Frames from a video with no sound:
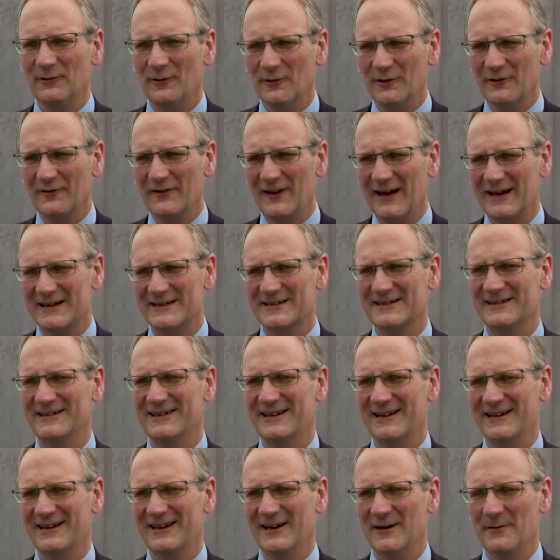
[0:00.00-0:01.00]
all of that,
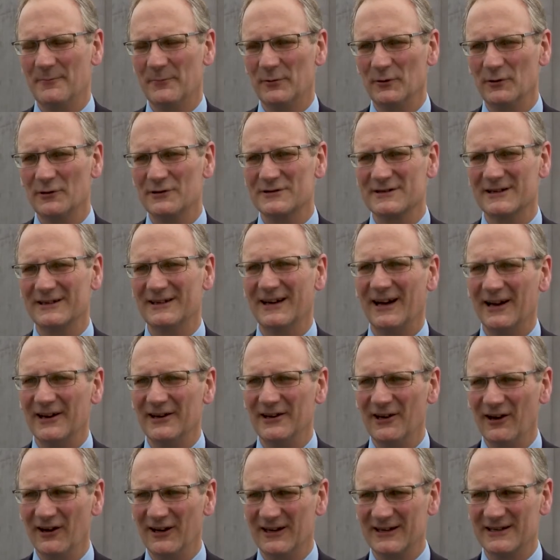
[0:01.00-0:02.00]
it, it brought a, a,
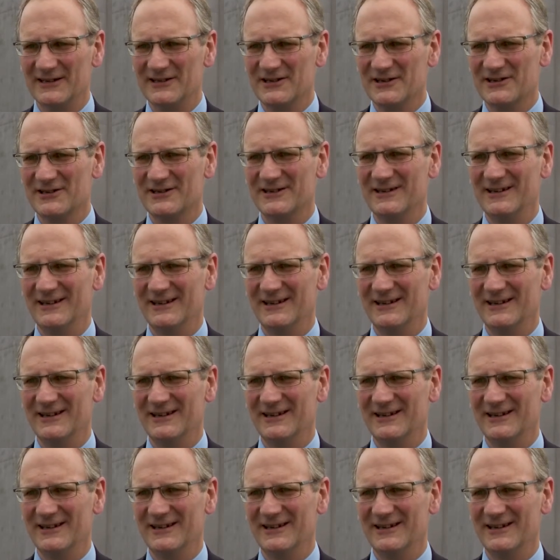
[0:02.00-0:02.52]
knowledge